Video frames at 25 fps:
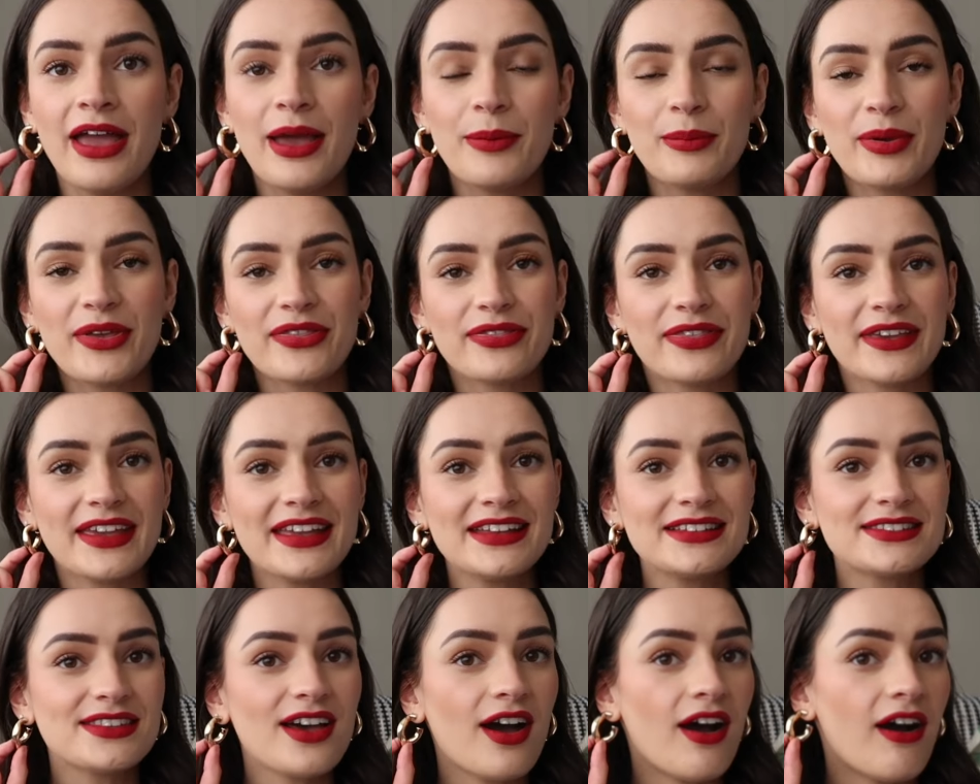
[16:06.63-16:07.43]
But
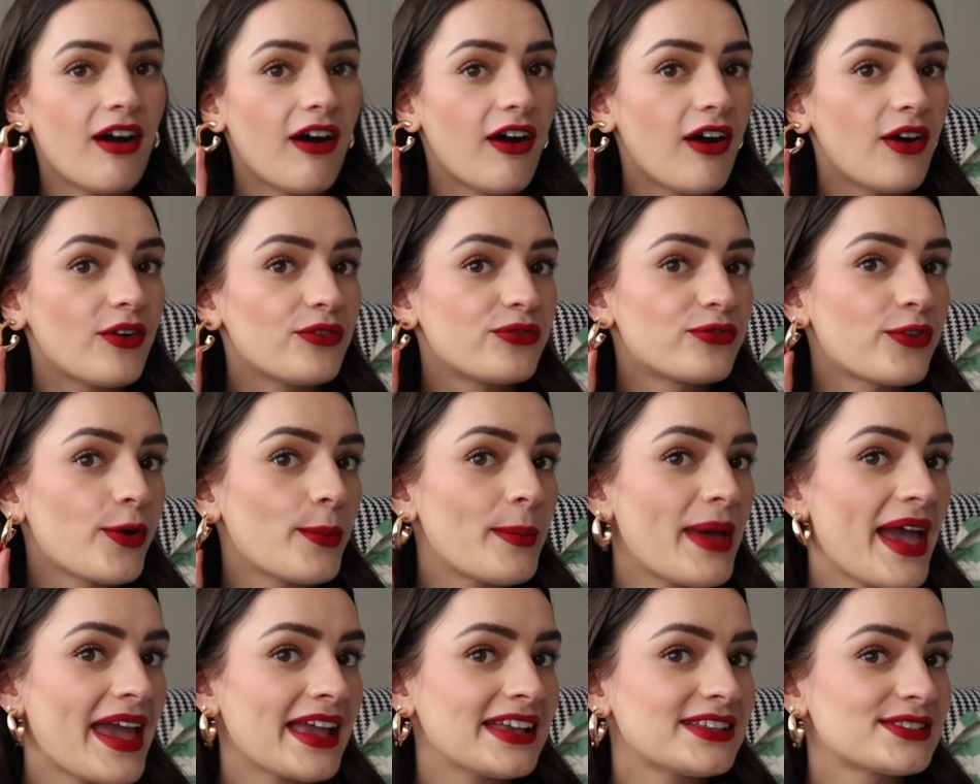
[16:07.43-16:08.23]
these are from
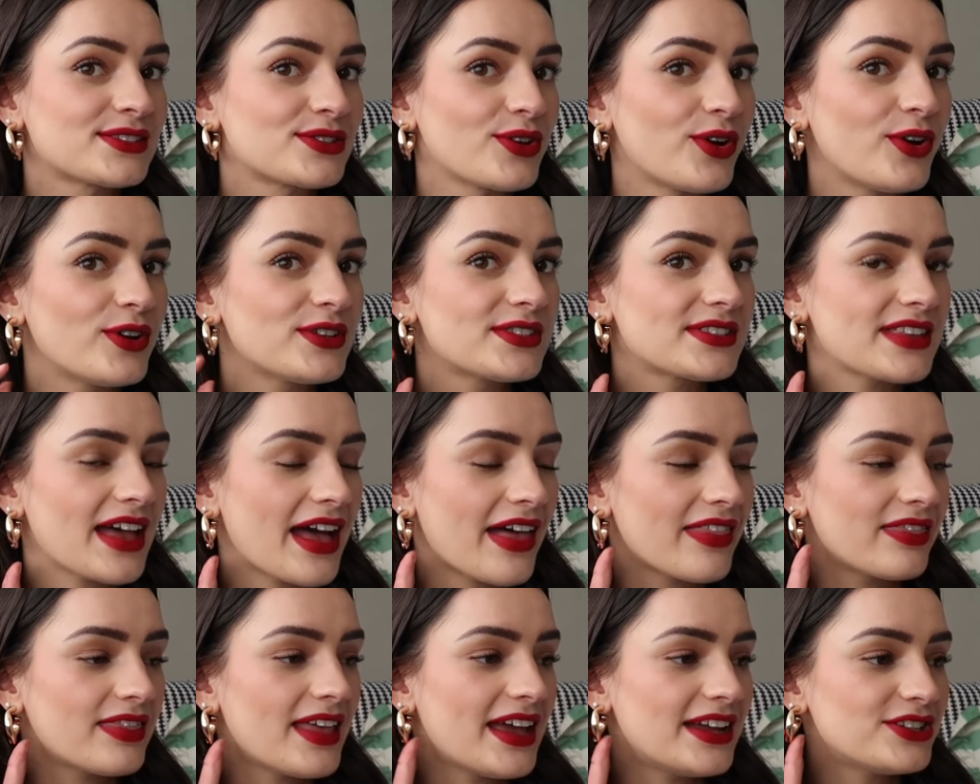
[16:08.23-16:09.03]
ASOS,
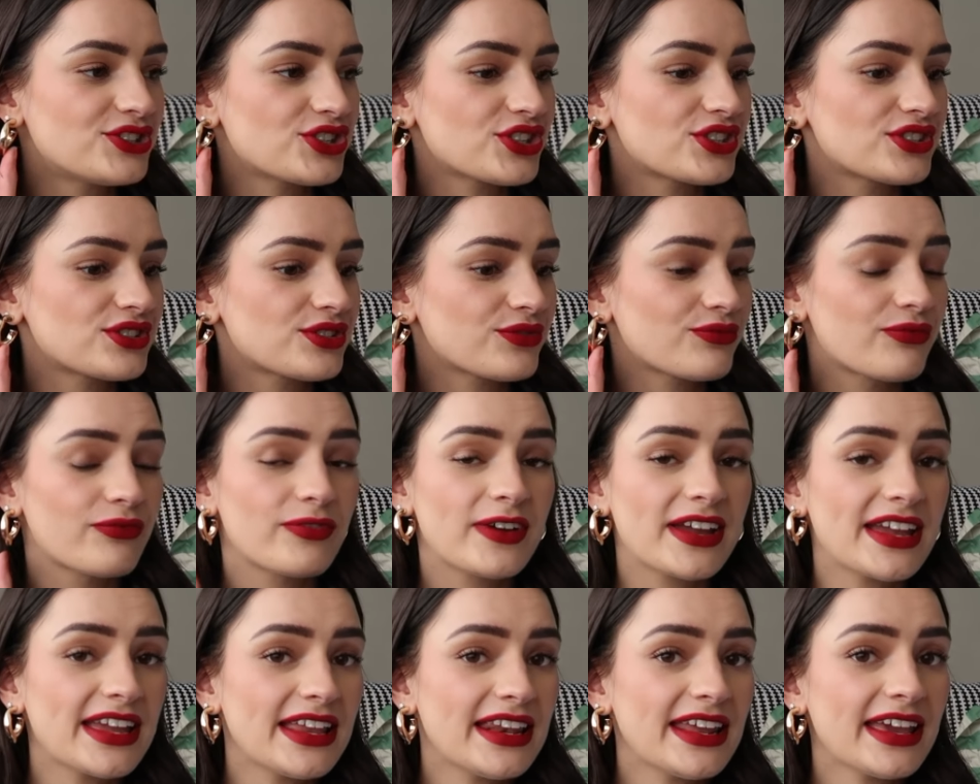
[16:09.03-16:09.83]
and they're just
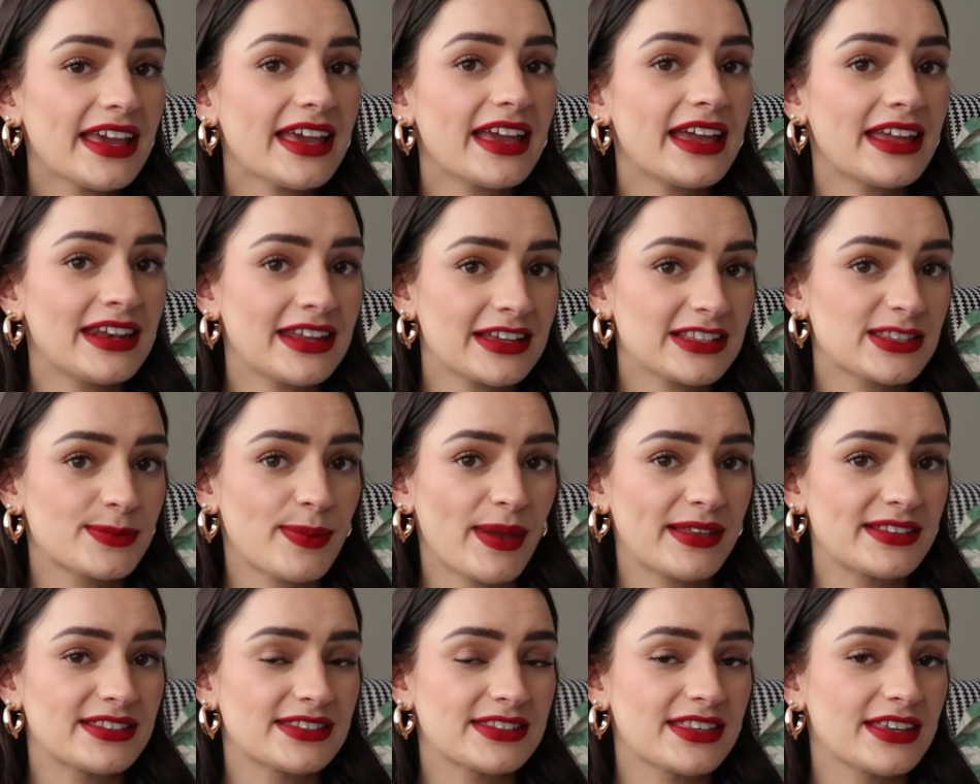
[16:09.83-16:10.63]
really
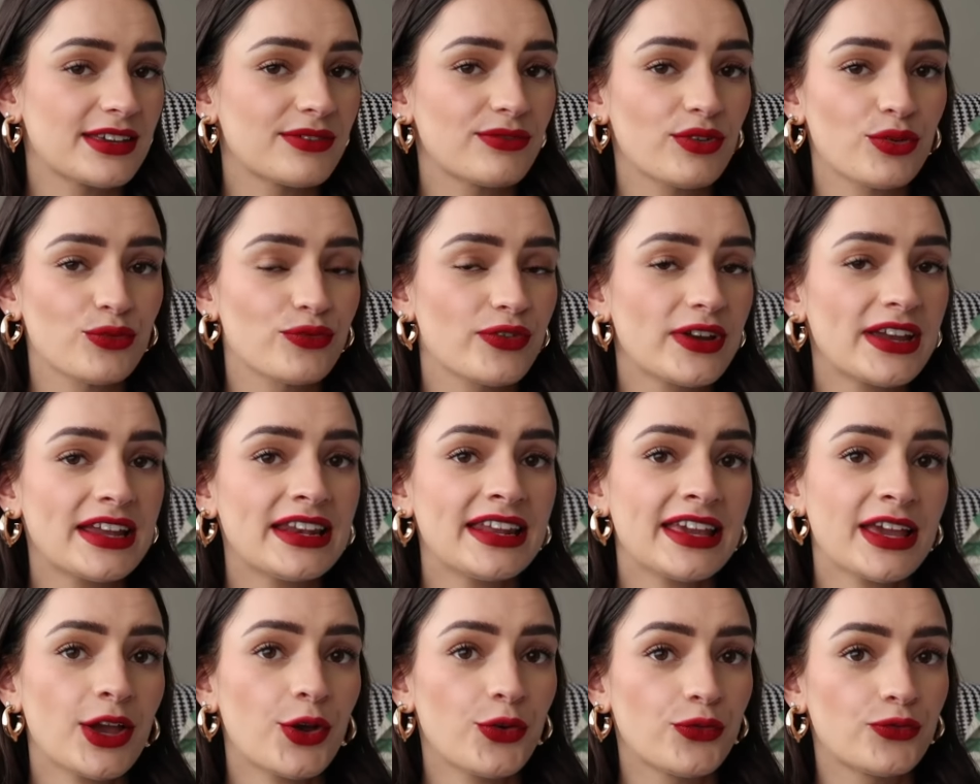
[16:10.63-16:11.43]
inexpensive,
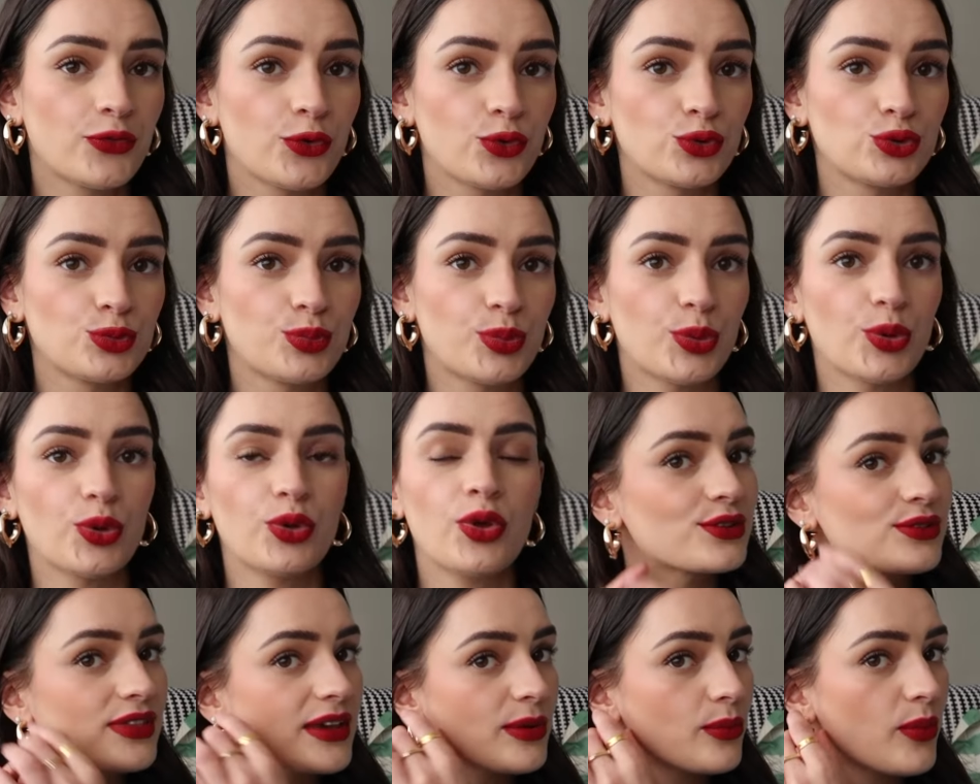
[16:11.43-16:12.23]
really affordable.
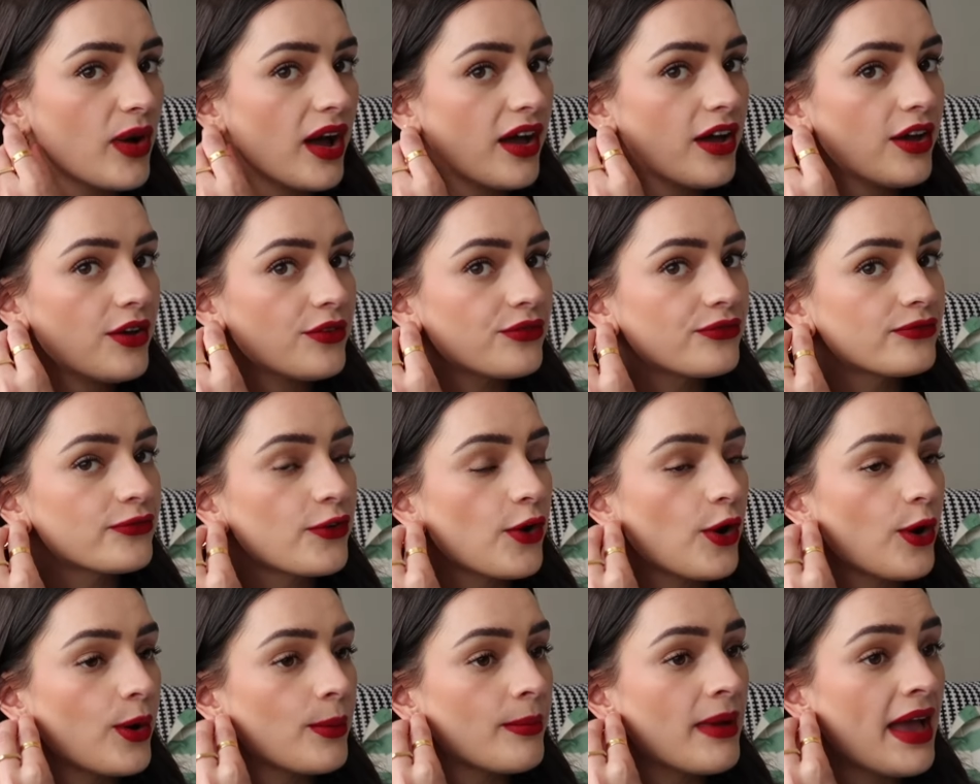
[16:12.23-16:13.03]
So they were
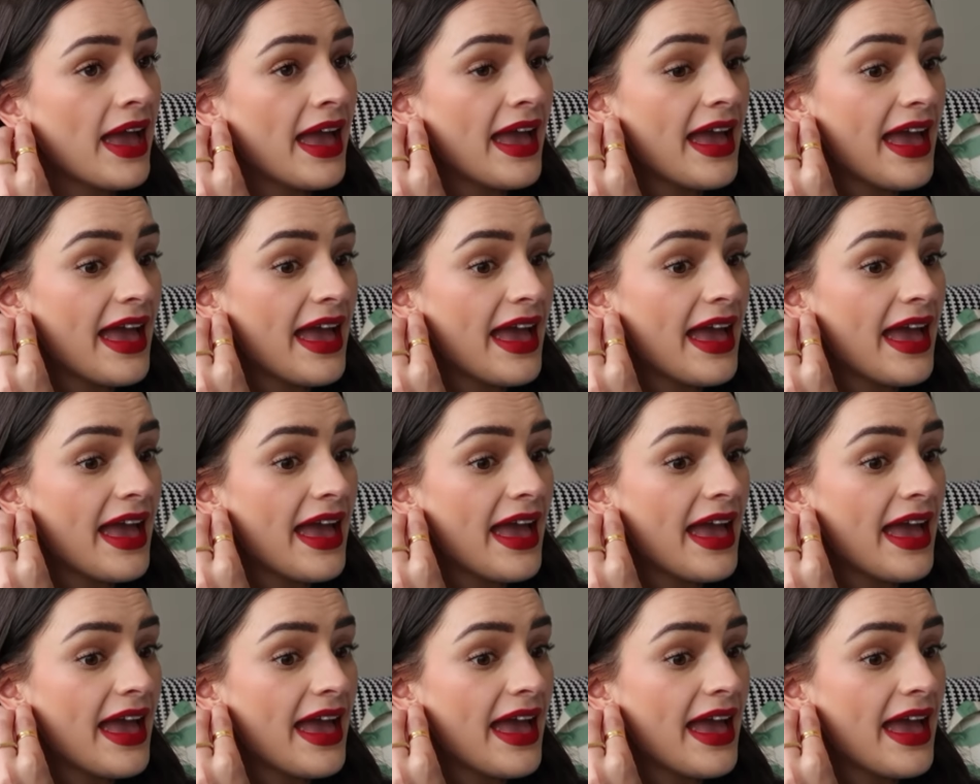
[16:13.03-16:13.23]
from